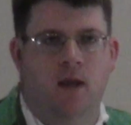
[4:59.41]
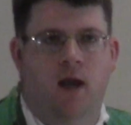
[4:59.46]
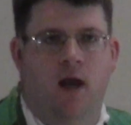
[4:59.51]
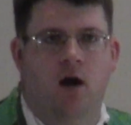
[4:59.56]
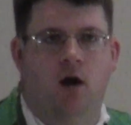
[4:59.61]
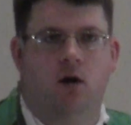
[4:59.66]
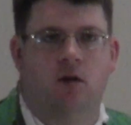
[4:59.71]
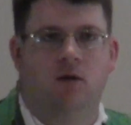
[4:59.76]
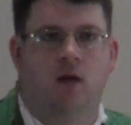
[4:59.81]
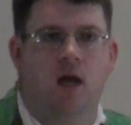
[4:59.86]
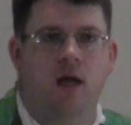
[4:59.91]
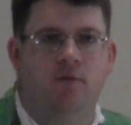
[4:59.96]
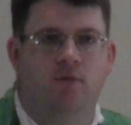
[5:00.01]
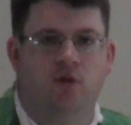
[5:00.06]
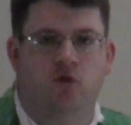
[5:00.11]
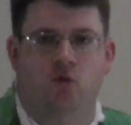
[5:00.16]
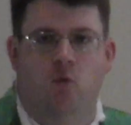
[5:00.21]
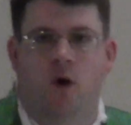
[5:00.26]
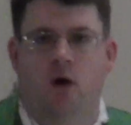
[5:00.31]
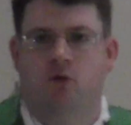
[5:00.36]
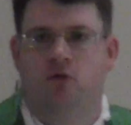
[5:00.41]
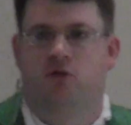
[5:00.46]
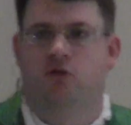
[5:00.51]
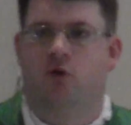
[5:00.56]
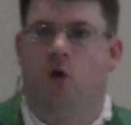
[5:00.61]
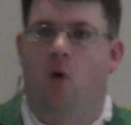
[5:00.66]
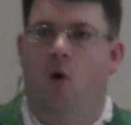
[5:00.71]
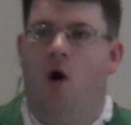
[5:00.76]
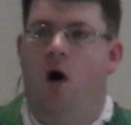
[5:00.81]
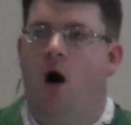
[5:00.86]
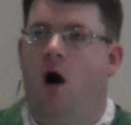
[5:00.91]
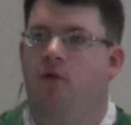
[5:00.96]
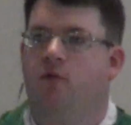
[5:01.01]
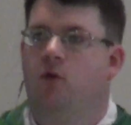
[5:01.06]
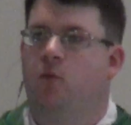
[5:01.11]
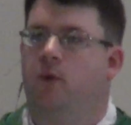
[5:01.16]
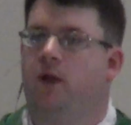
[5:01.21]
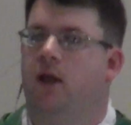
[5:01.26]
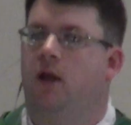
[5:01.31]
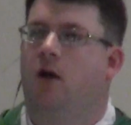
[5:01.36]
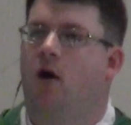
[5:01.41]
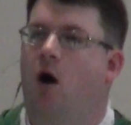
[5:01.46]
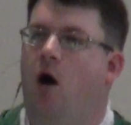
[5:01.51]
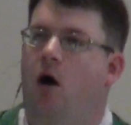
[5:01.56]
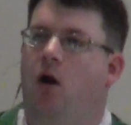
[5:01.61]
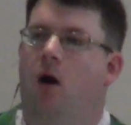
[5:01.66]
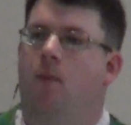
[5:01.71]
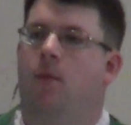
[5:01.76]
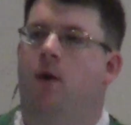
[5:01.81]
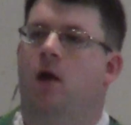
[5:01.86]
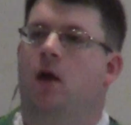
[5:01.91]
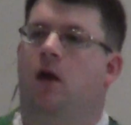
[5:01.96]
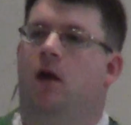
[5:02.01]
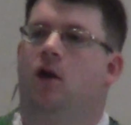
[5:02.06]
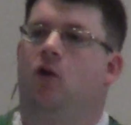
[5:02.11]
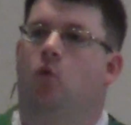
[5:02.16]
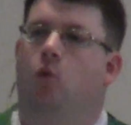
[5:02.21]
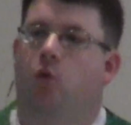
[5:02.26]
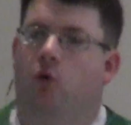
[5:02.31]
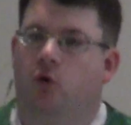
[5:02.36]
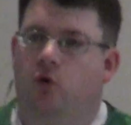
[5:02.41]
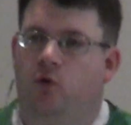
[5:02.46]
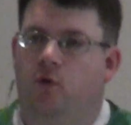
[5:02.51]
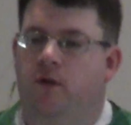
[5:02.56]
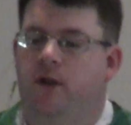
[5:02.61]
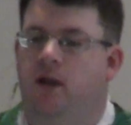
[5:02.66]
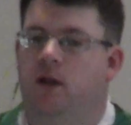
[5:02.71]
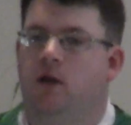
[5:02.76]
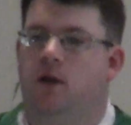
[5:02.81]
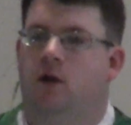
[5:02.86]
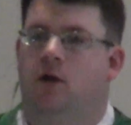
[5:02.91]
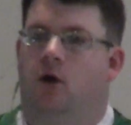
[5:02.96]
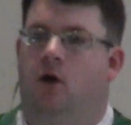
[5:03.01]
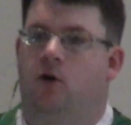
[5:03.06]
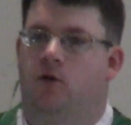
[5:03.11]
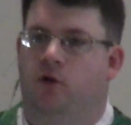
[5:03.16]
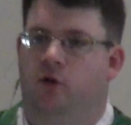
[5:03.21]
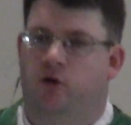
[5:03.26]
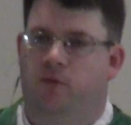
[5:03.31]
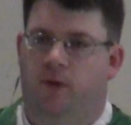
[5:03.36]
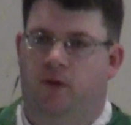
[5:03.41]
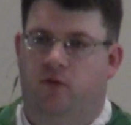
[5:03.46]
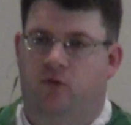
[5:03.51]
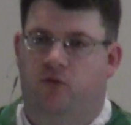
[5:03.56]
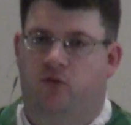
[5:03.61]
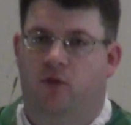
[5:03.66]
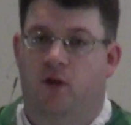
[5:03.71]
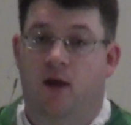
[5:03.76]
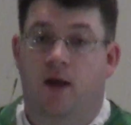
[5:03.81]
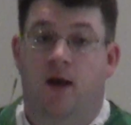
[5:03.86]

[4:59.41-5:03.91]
And our life as well, so often we get caught up in worldly allurements.